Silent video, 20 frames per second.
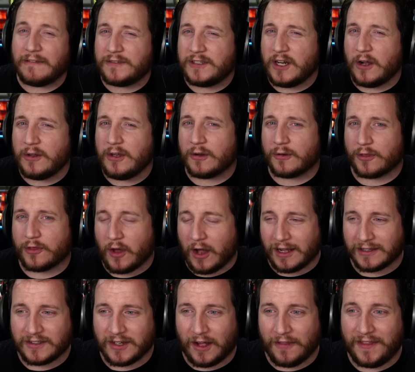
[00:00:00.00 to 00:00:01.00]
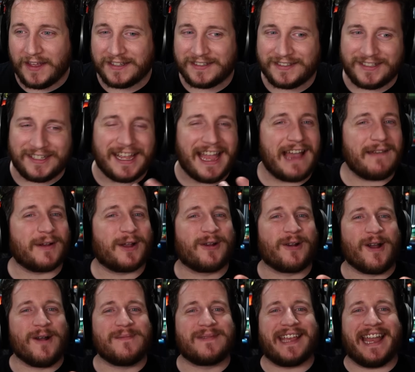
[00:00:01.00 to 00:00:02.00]
to know your thoughts on this. Do you have a
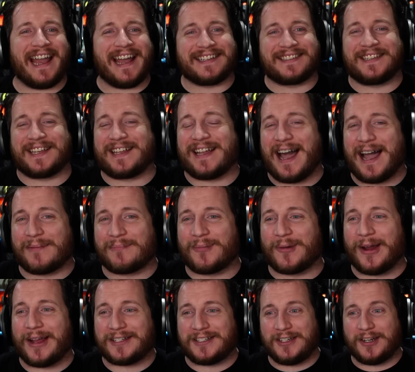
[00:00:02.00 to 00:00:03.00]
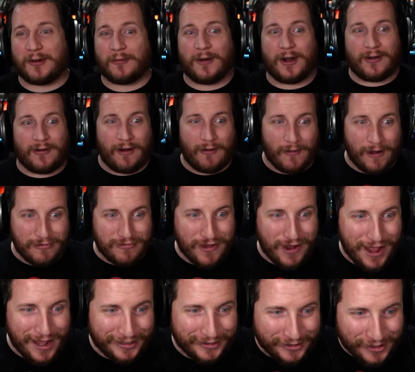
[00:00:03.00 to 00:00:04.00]
Chromecast that got bricked and you're wondering what the
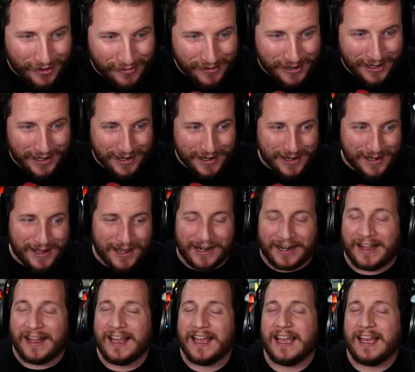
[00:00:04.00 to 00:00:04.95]
heck's going on?